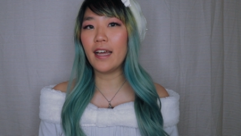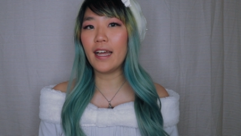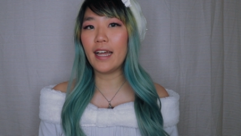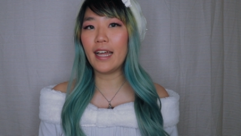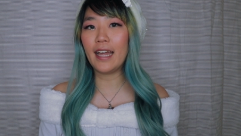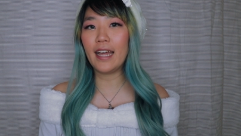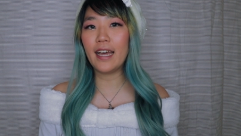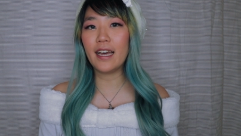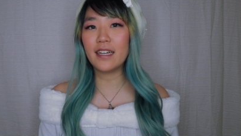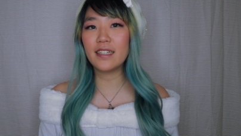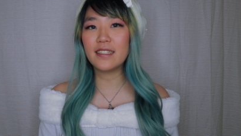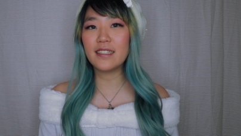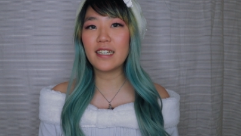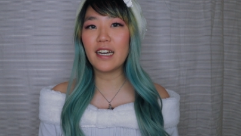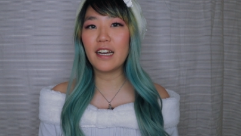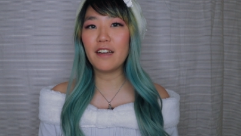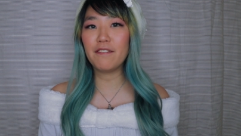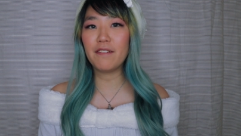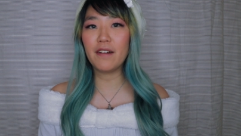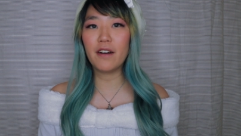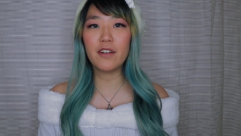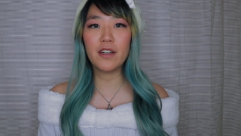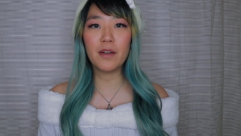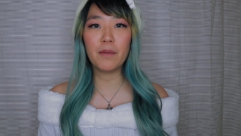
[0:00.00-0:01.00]
and I
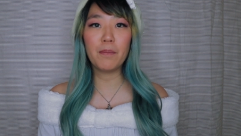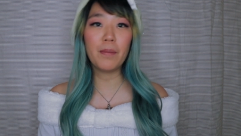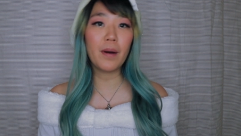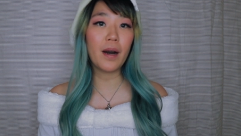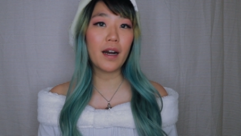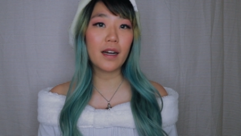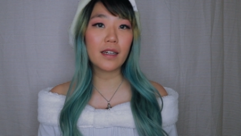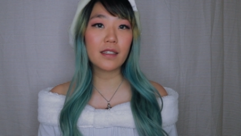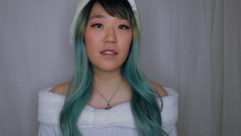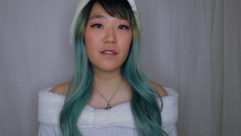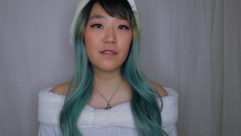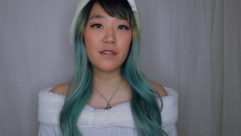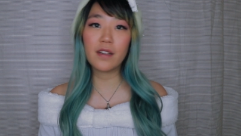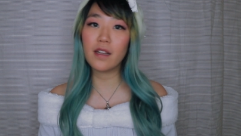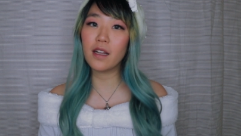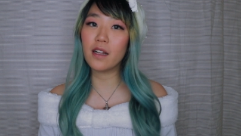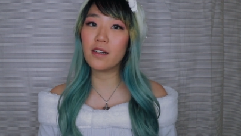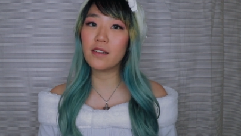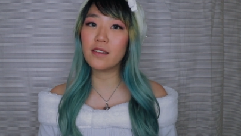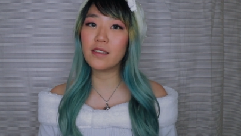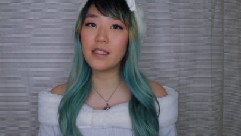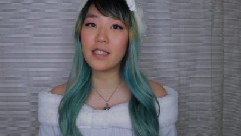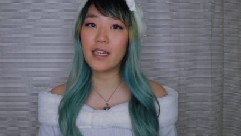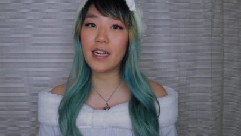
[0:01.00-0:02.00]
found a box of
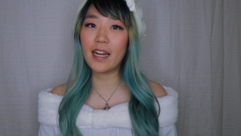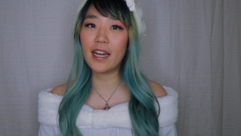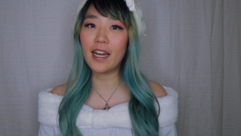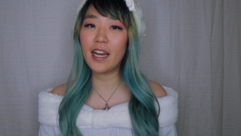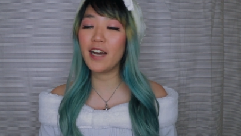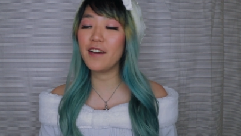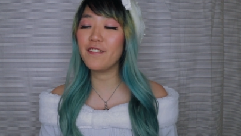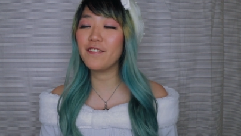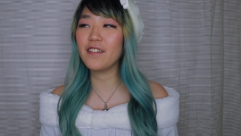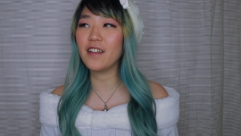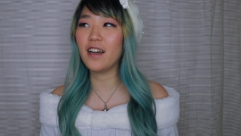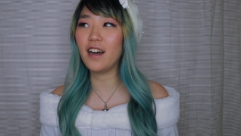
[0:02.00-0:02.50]
clothes that I have